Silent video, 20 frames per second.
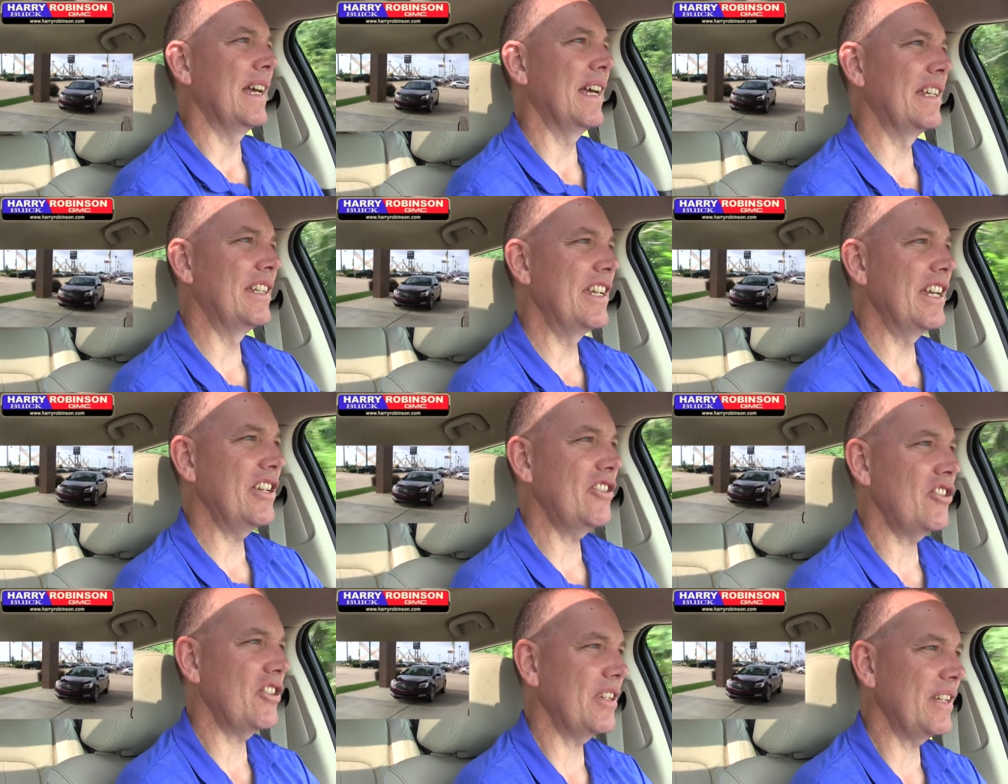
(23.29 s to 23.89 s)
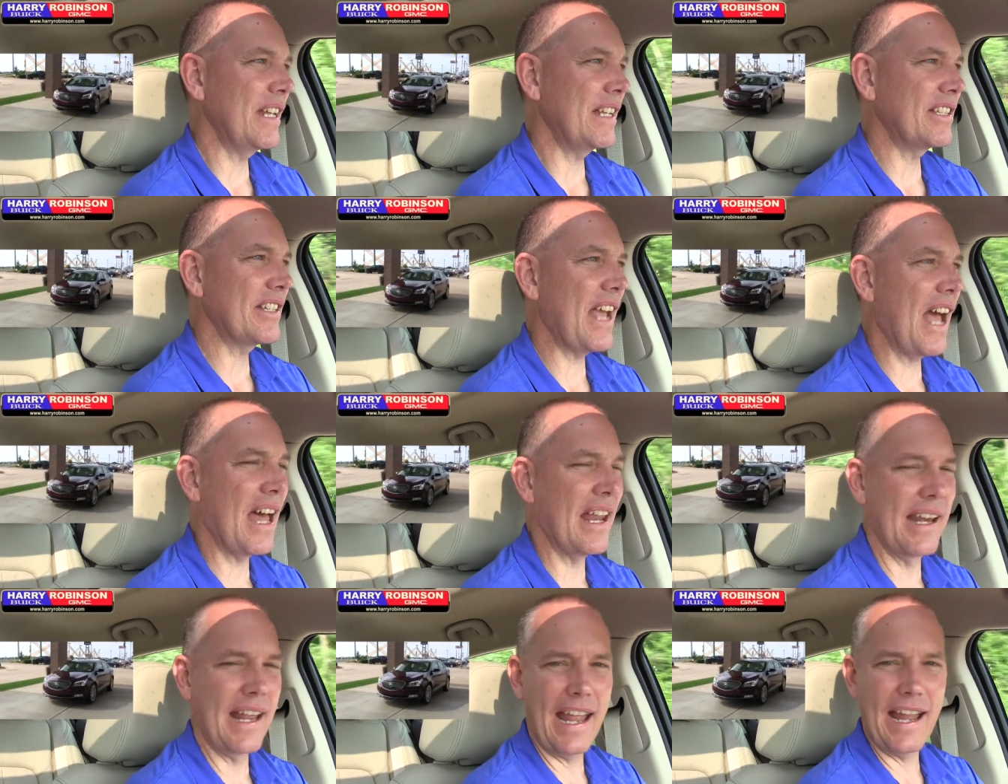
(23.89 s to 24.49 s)
Edition. It's
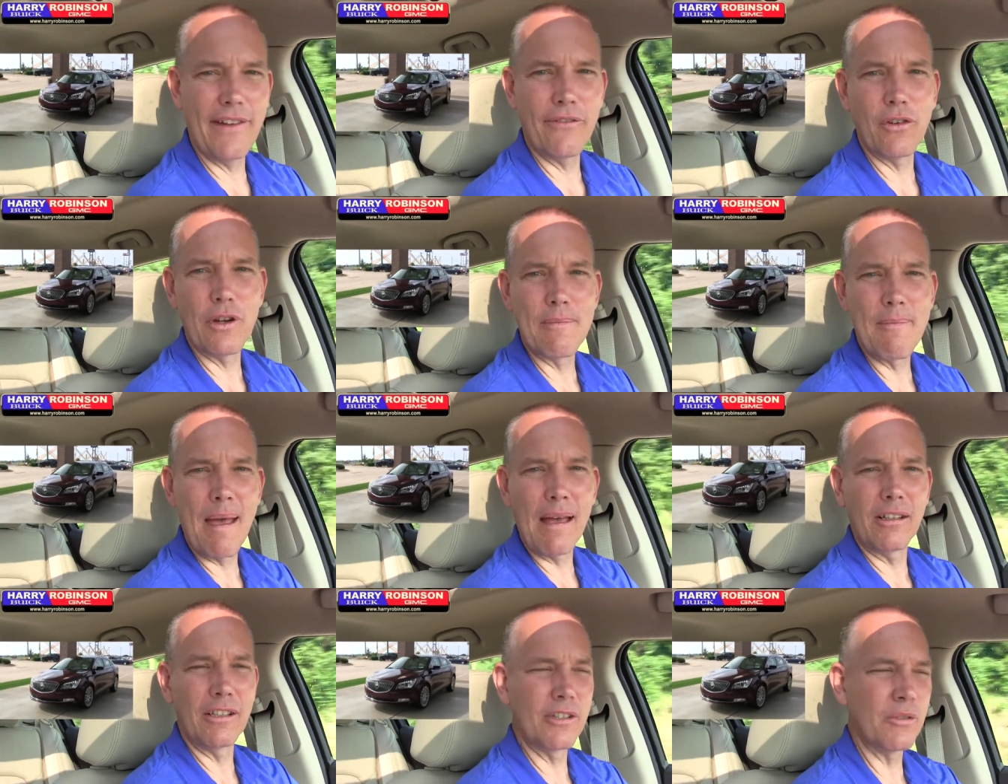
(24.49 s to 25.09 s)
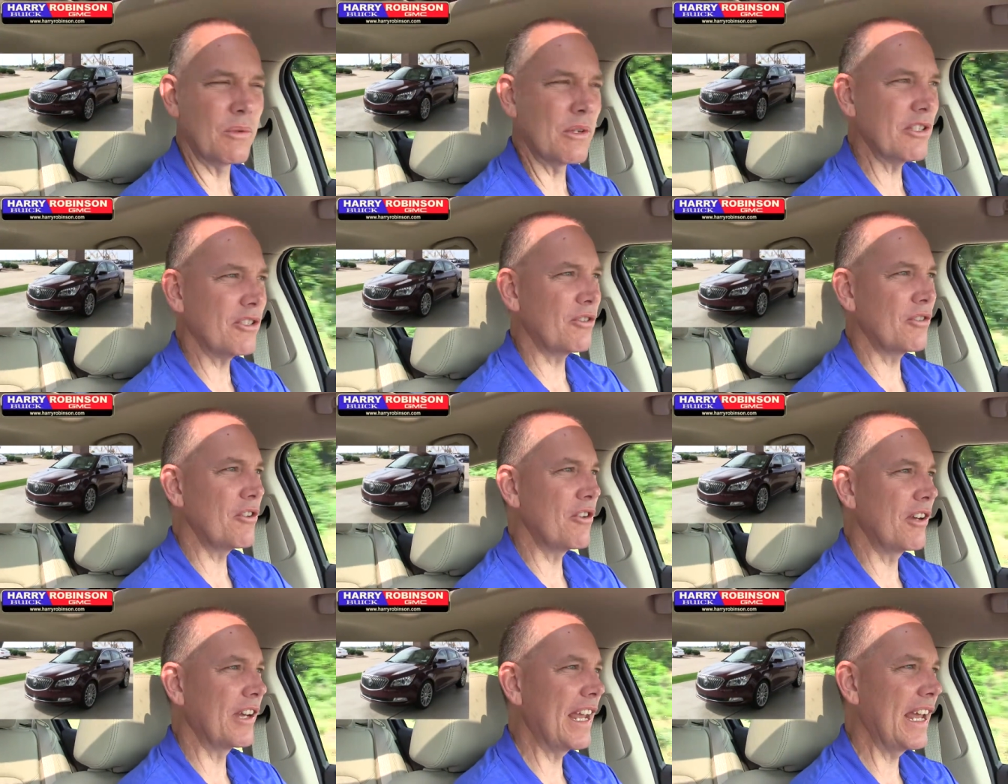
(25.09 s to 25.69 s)
got every bell and whistle
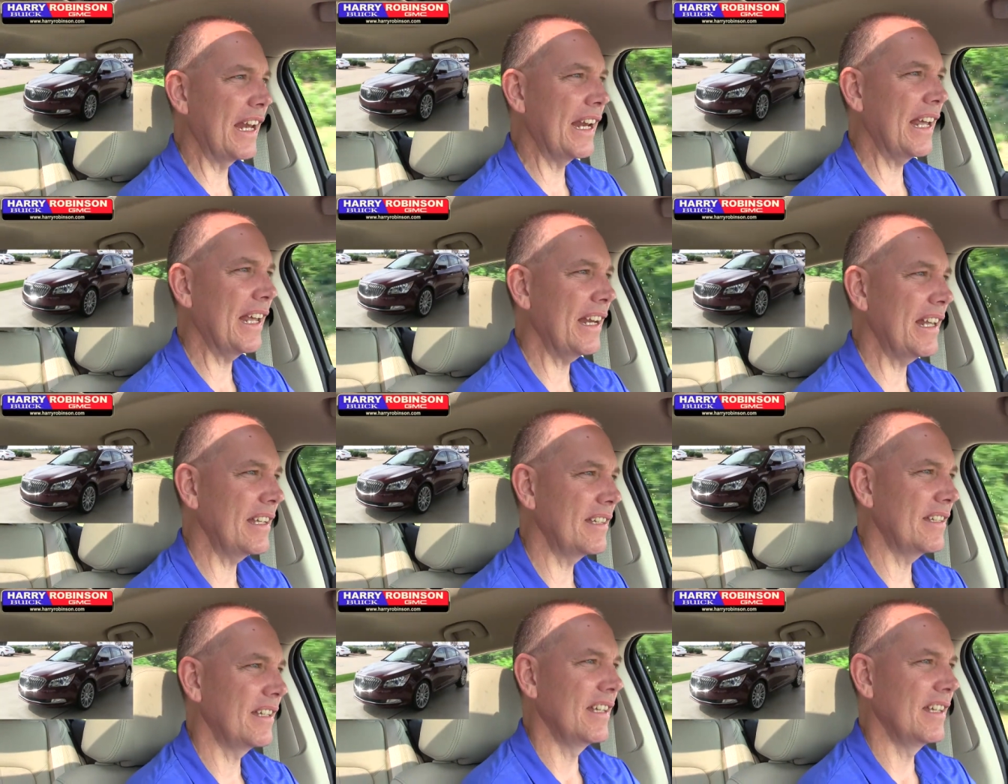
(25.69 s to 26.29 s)
you can get in it.